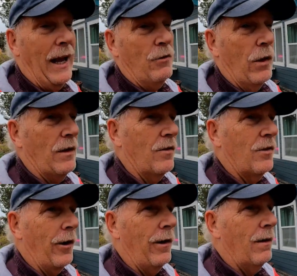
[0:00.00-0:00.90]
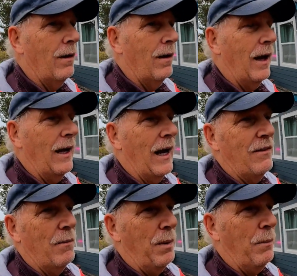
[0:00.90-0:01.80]
I tried to start, and
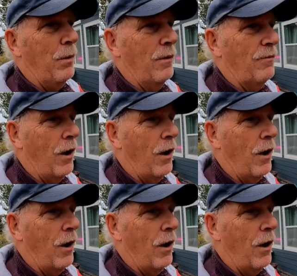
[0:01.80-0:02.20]
had some people